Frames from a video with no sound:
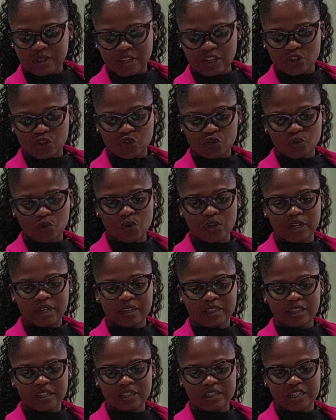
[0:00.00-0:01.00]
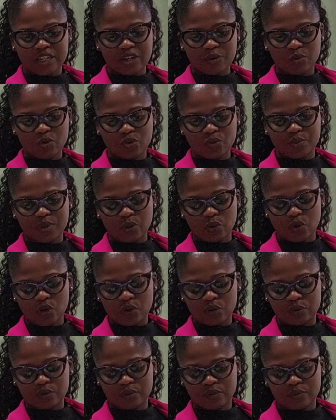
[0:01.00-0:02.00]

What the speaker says: as shown in the table below.